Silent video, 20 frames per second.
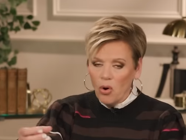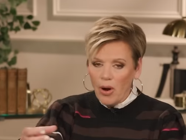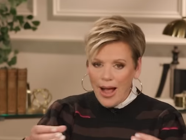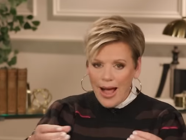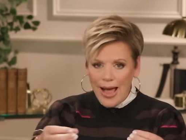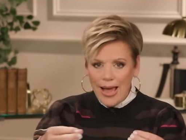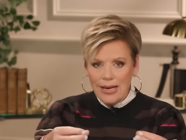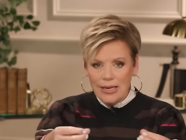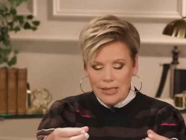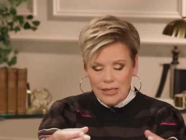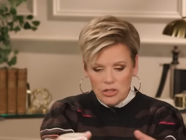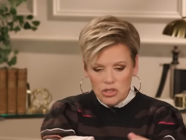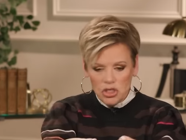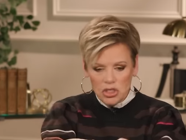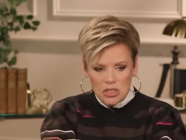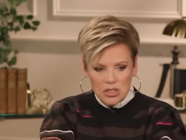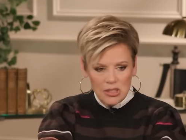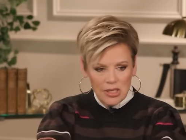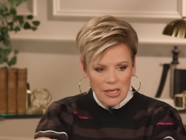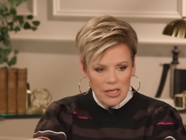more highly
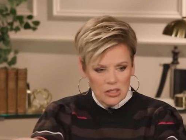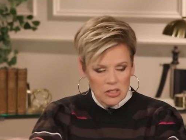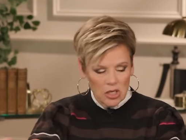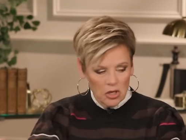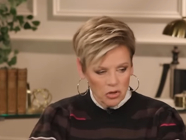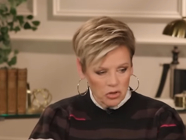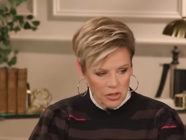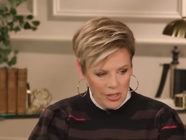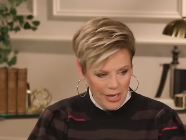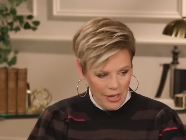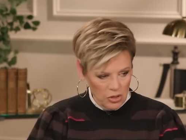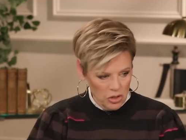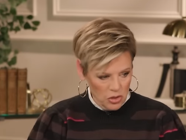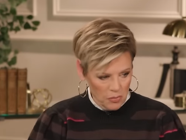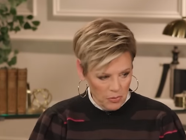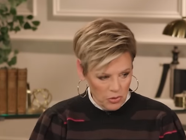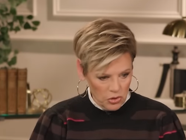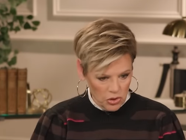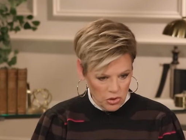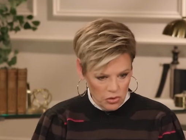just things that are
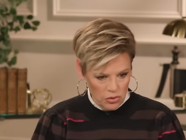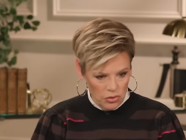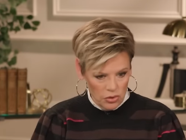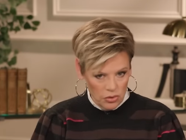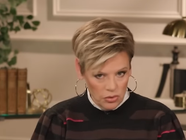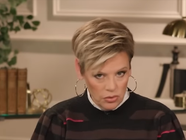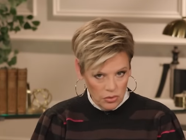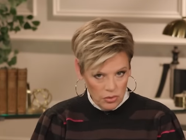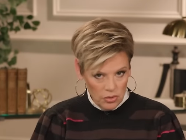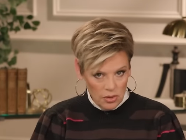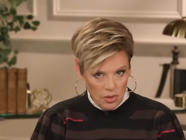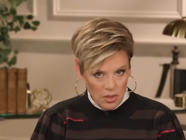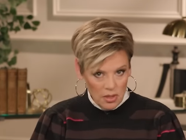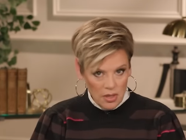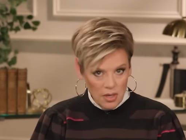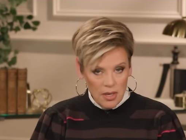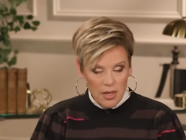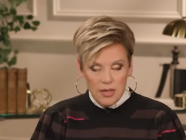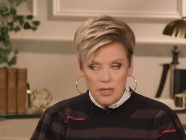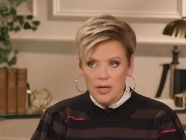tangible to you.
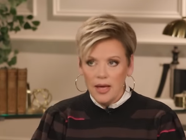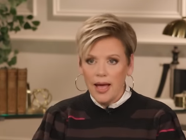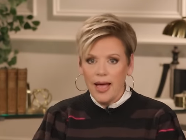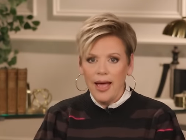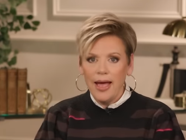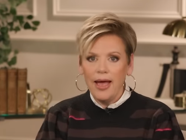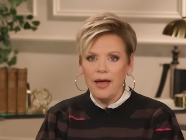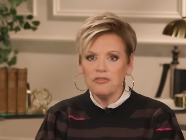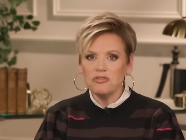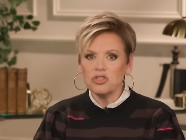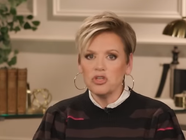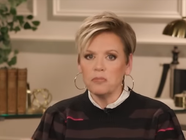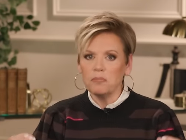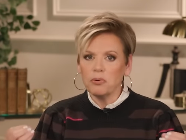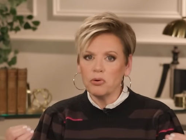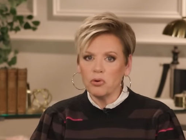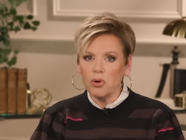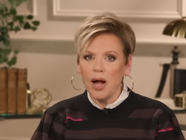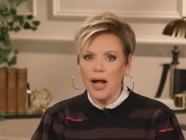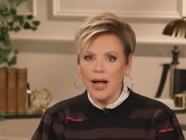You have to
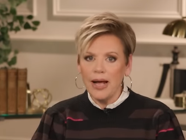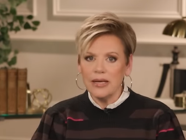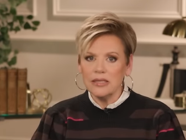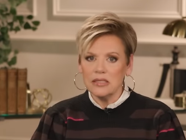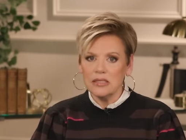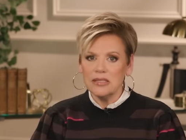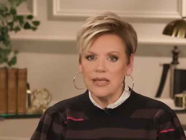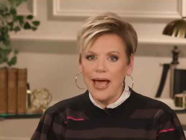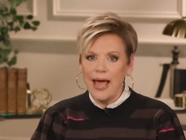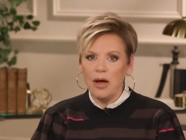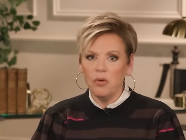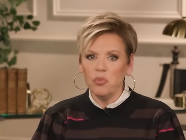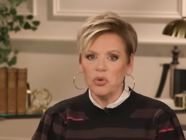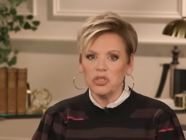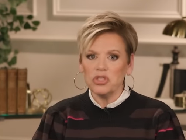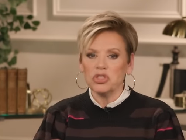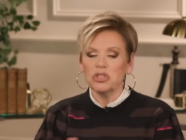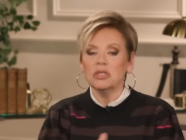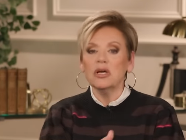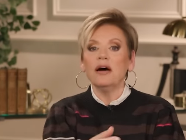prize that
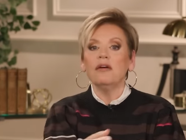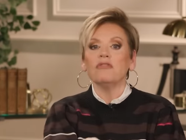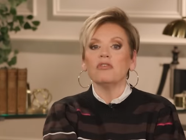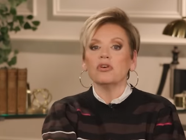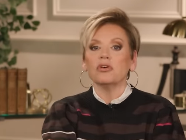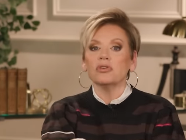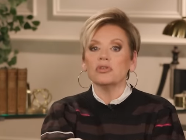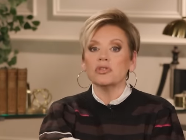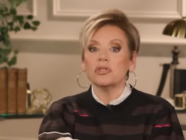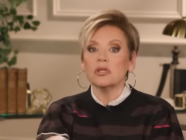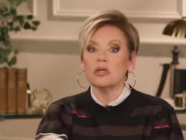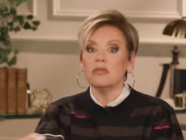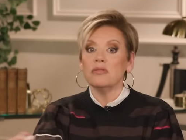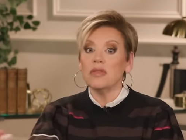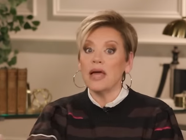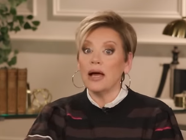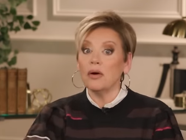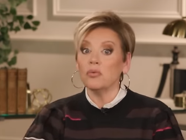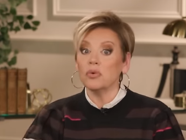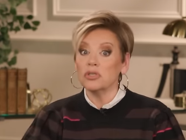which governs
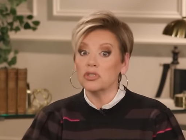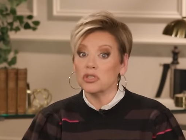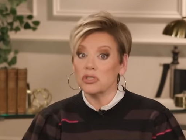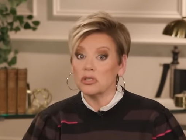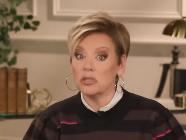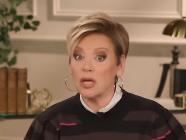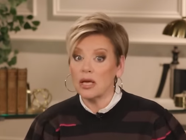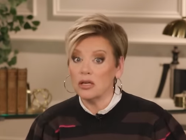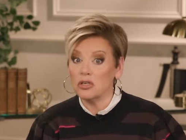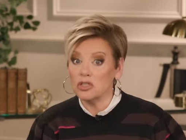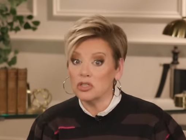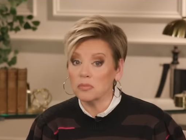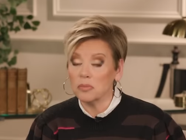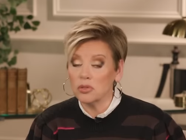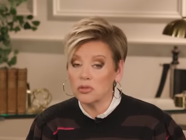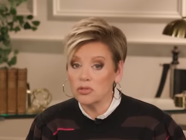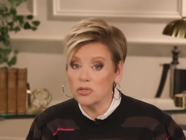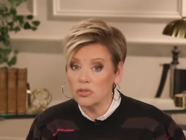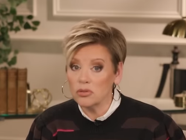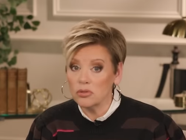that which is
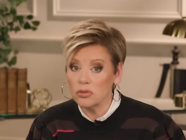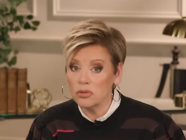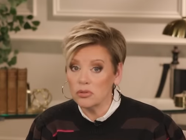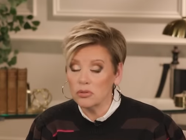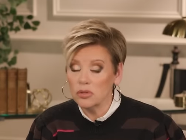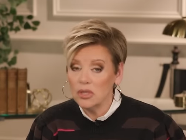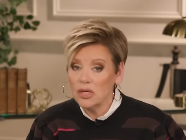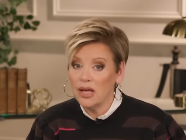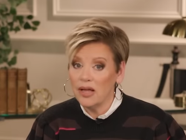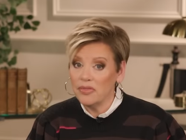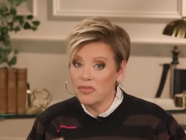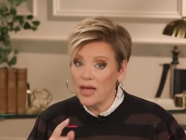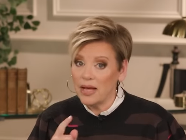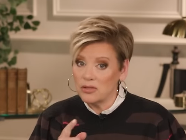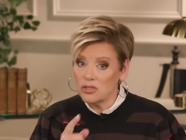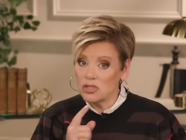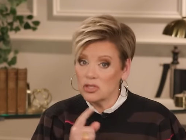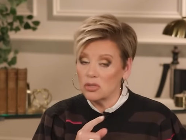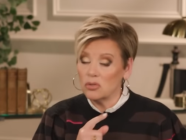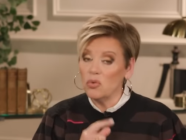tangible to you. And
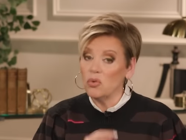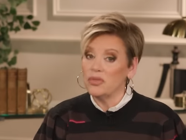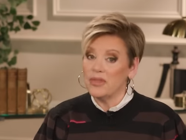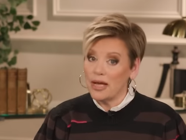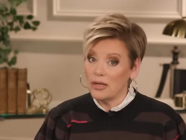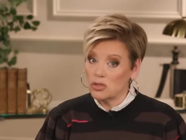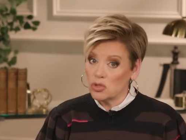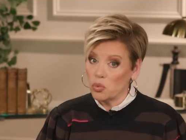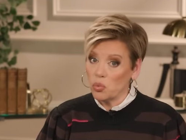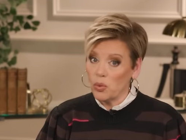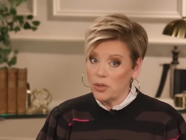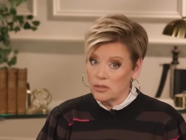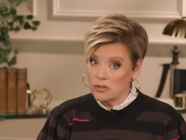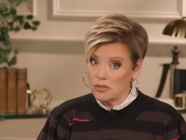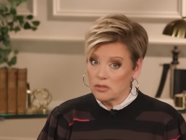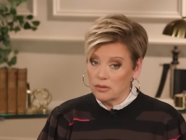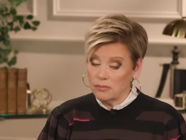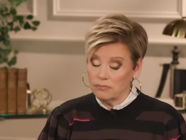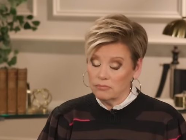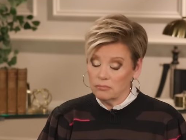that's, that's
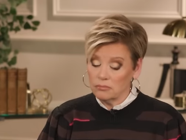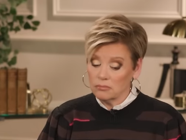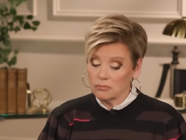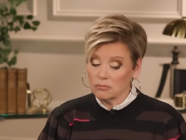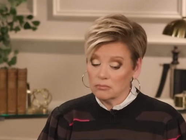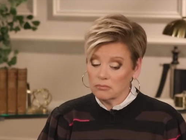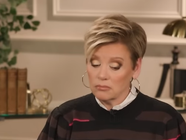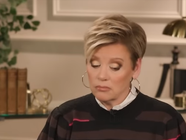wisdom.